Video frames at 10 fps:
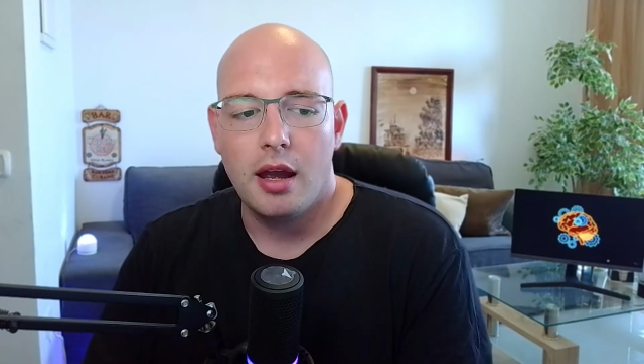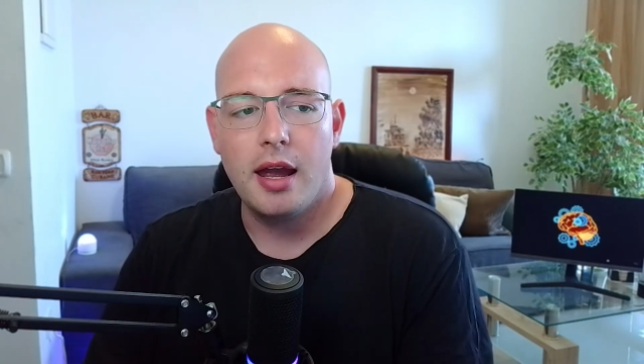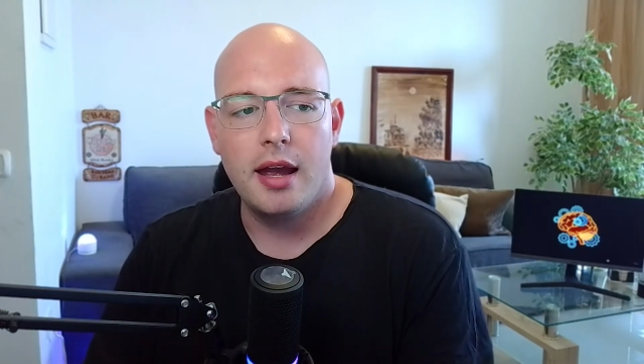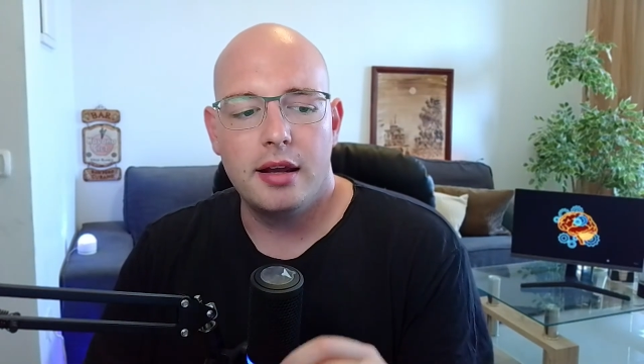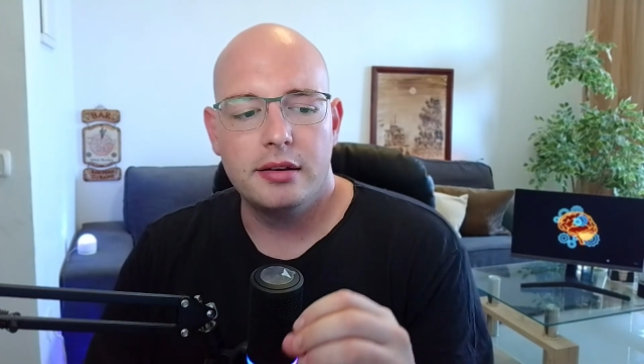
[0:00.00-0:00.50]

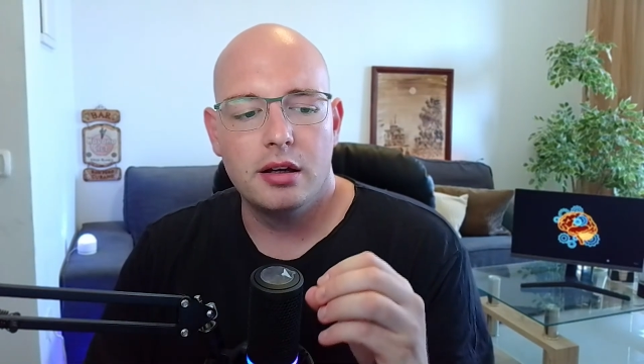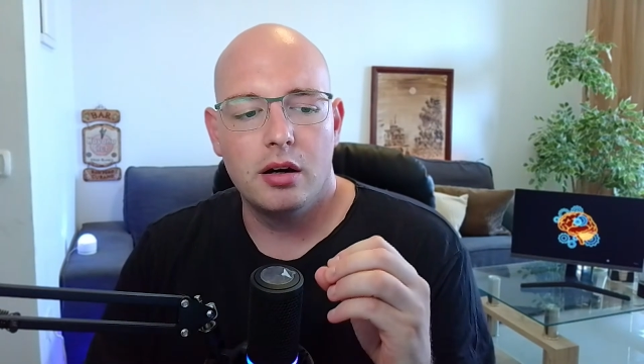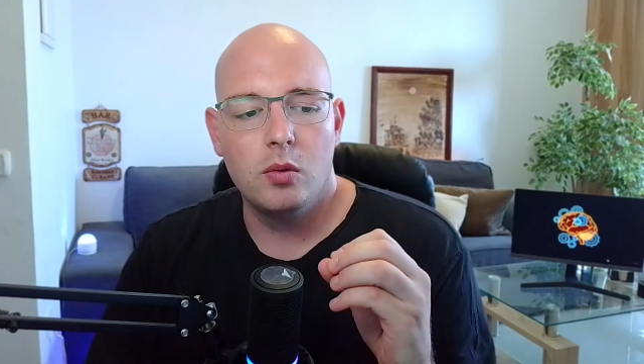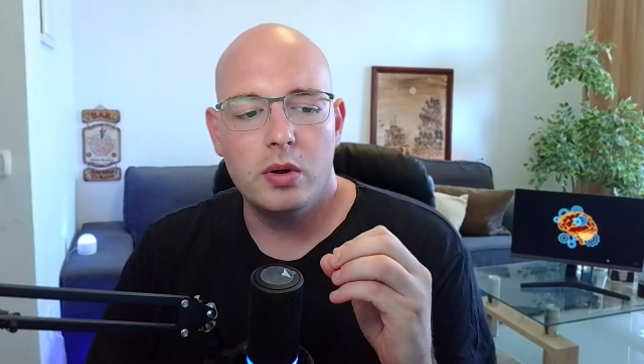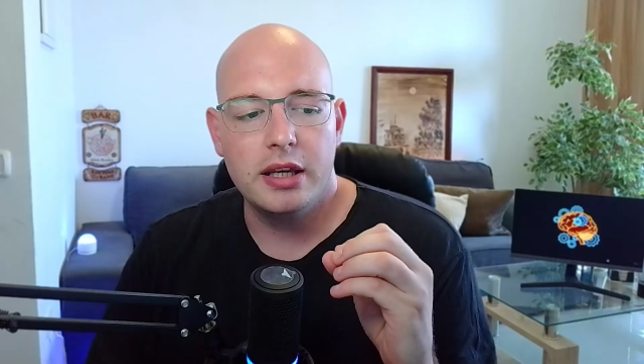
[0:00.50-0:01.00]
And
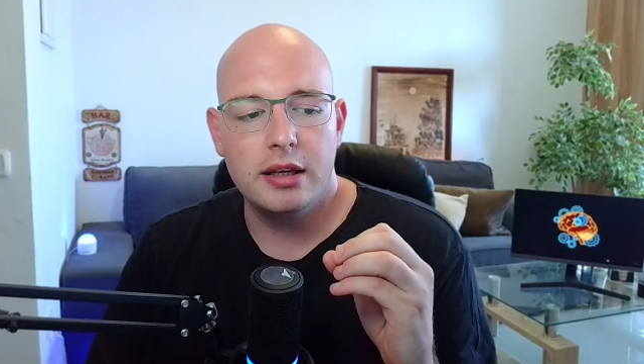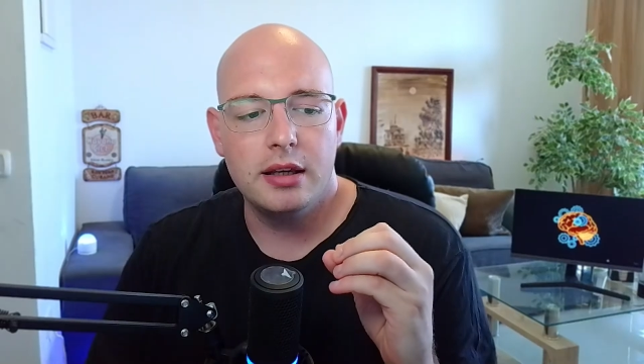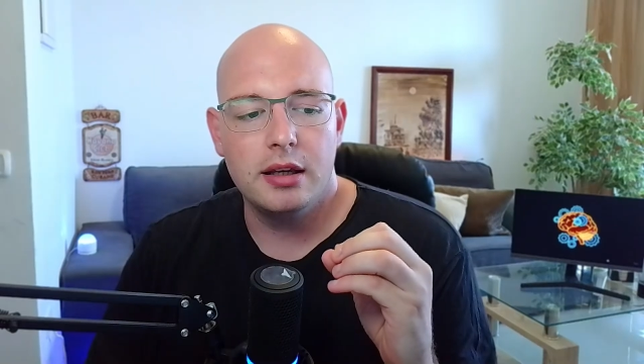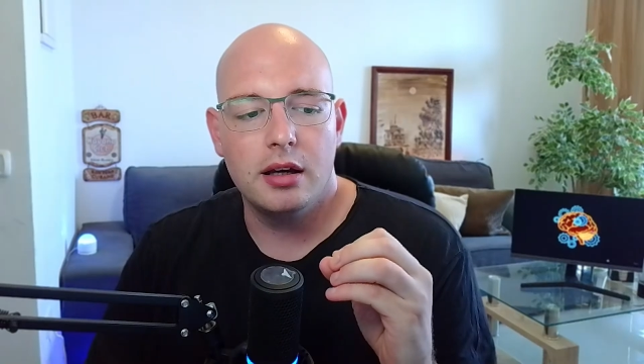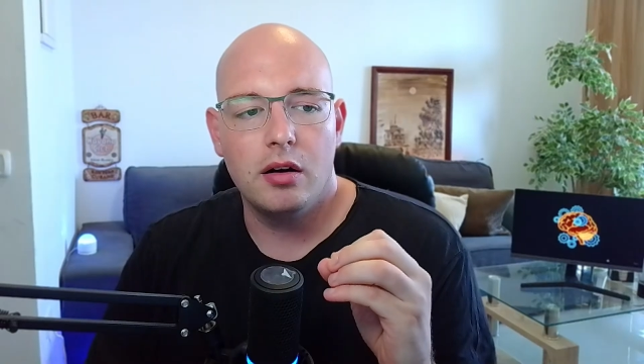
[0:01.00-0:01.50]

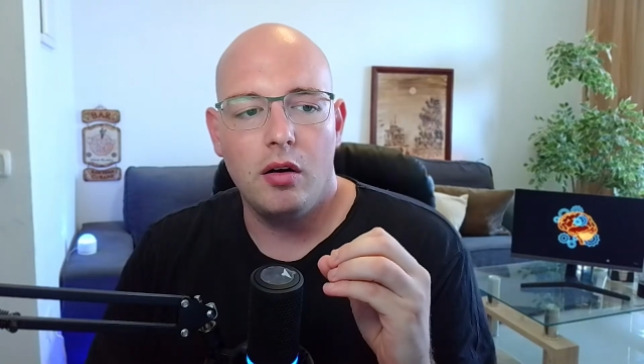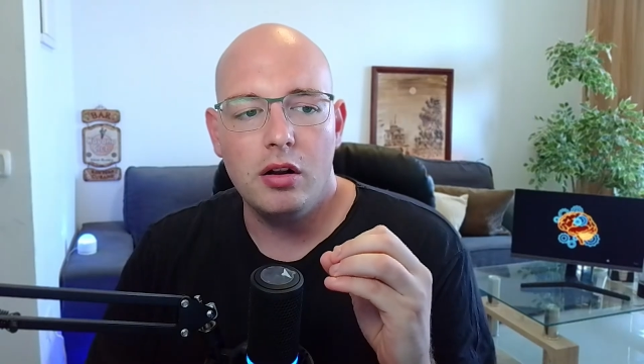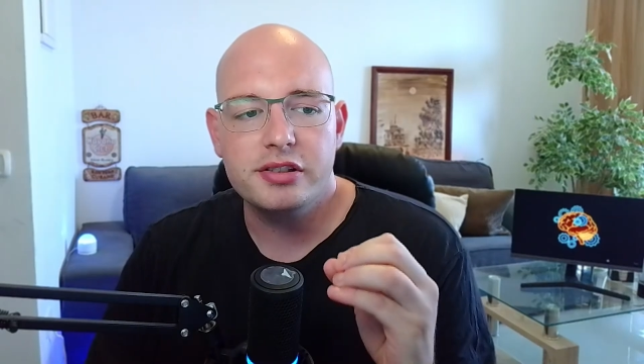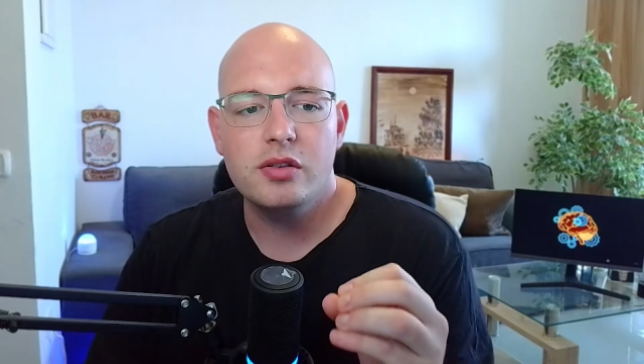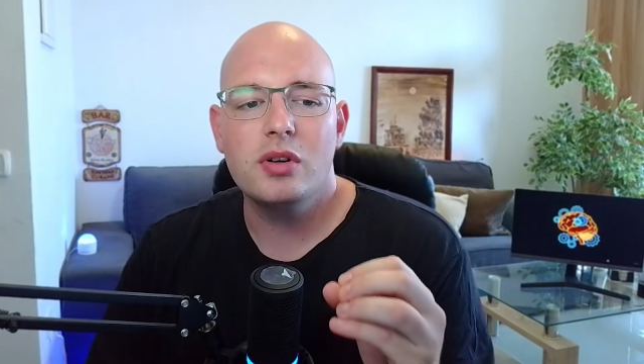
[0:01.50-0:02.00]
we
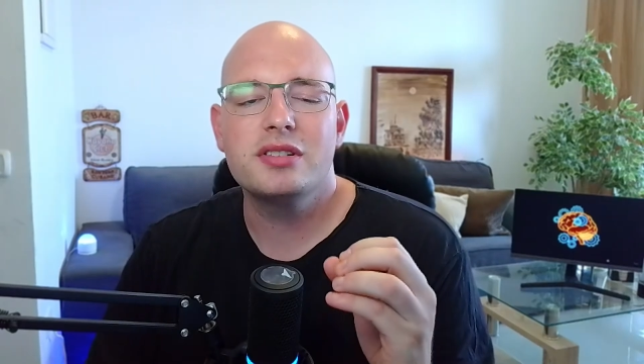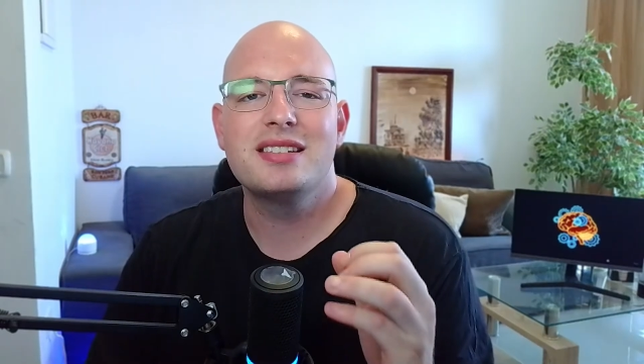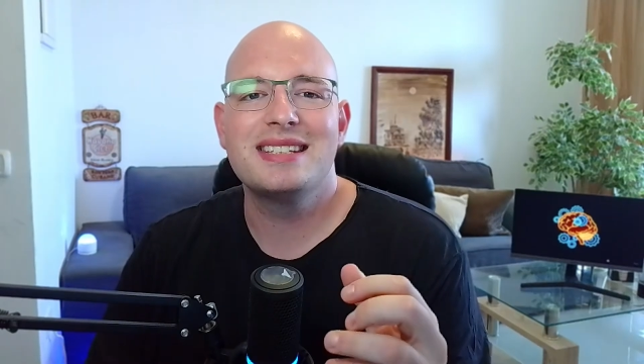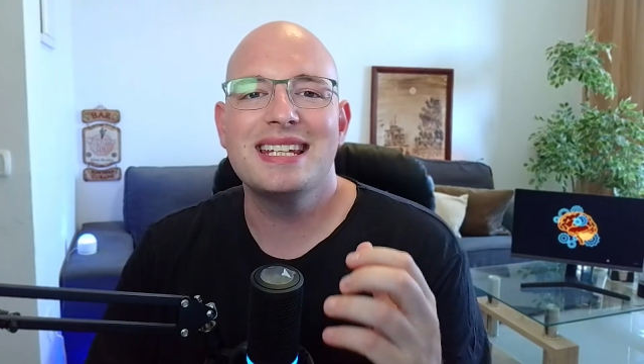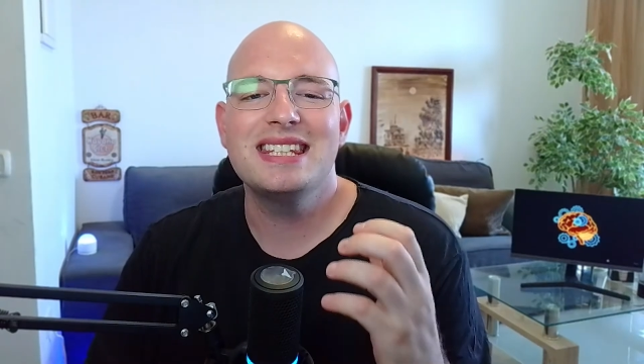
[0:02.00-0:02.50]
also
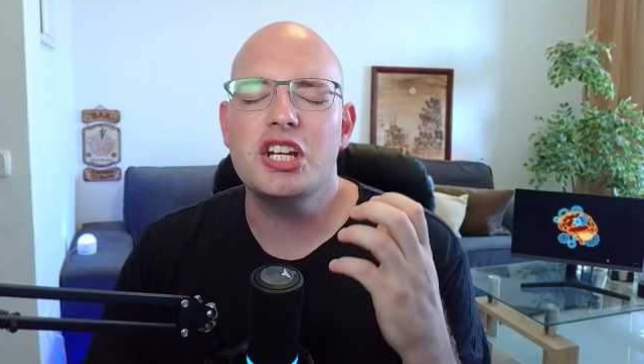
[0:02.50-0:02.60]
understand